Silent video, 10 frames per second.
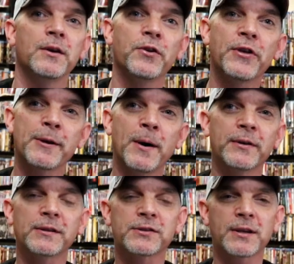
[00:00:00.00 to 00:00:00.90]
You think about
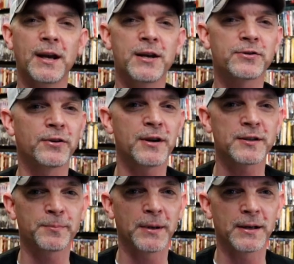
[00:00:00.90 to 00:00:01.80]
Nicolas Cage, there
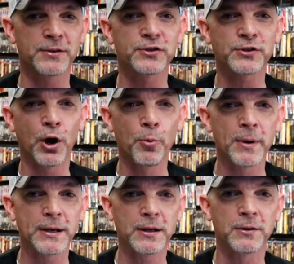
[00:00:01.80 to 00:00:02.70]
has been so
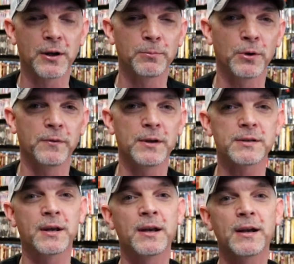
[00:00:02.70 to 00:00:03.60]
many good
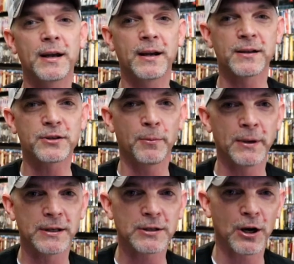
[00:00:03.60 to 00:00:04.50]
movies and so
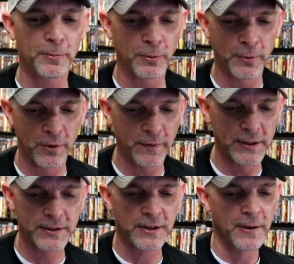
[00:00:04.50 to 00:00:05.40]
many terrible
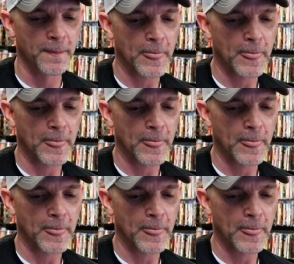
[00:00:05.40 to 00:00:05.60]
movies,